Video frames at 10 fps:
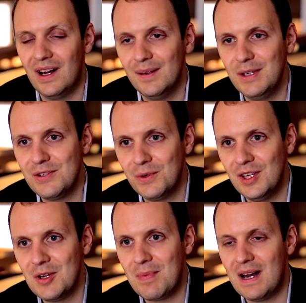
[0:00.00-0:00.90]
going to be talking
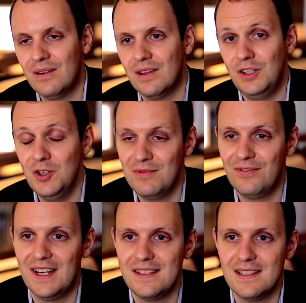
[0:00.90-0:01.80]
about human
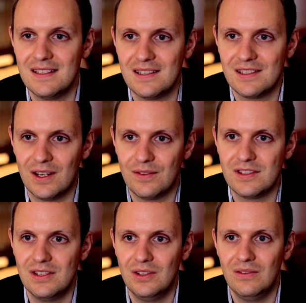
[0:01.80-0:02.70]
factors this
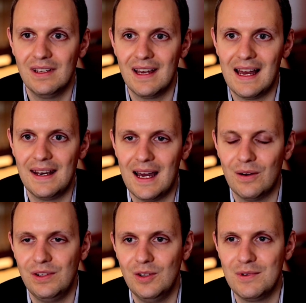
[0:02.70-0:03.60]
afternoon and how
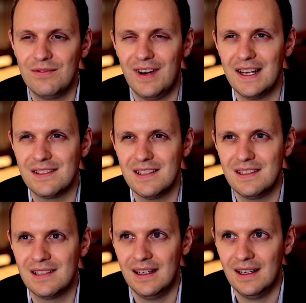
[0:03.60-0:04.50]
human
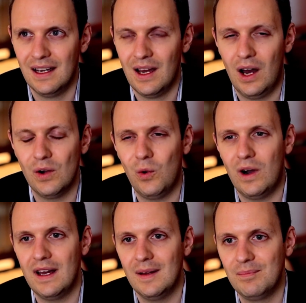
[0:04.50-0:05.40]
factors are
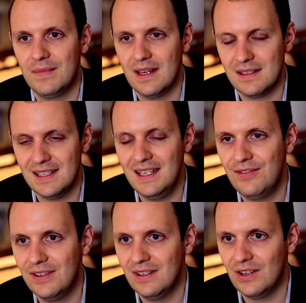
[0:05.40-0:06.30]
quite a
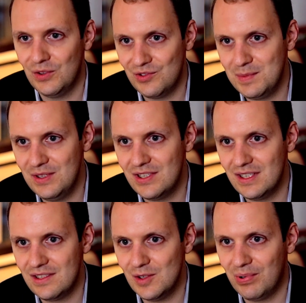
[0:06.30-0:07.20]
significant contributor
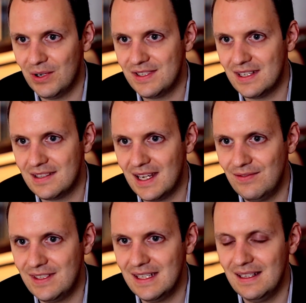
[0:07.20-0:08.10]
to process
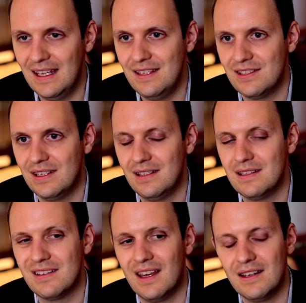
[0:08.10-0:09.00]
safety
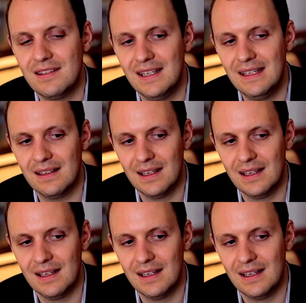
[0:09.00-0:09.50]
incidents, and I think